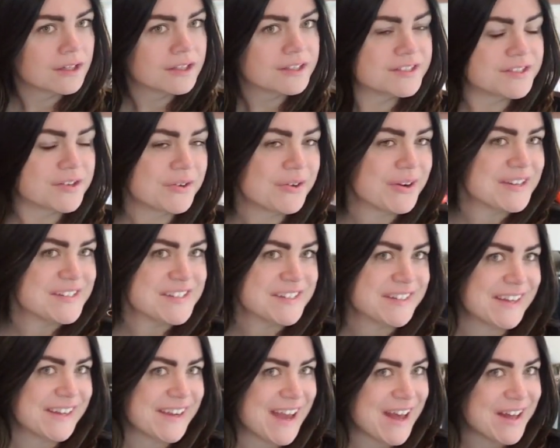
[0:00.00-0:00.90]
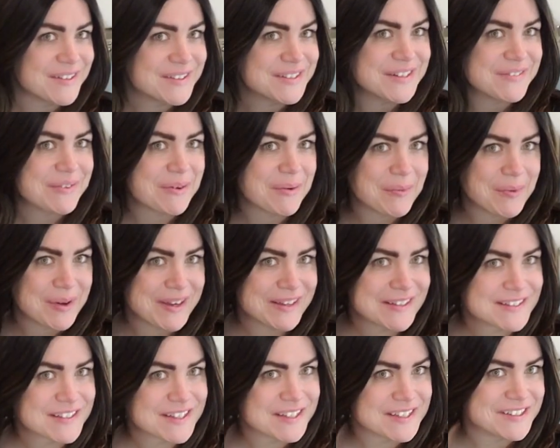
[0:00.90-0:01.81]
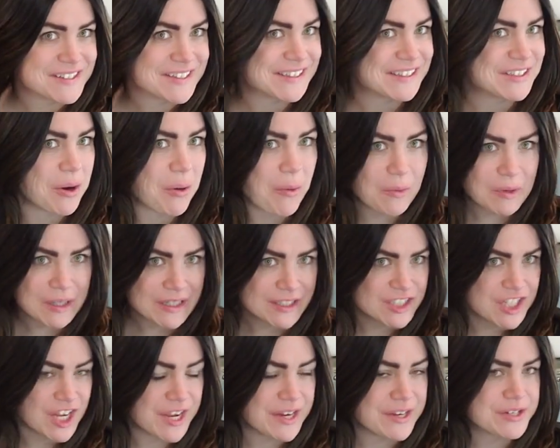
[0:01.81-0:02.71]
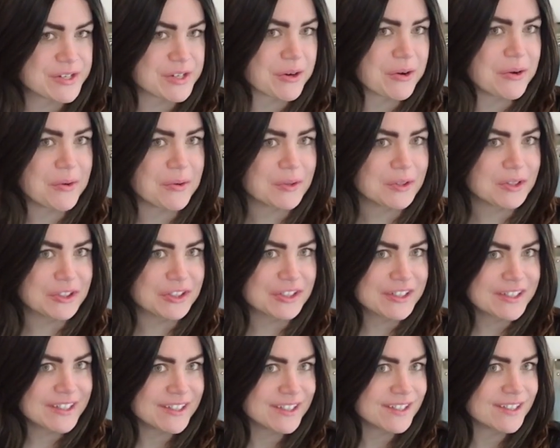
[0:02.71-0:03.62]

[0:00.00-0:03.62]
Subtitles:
So crazy, like how different wigs can like totally change your whole look,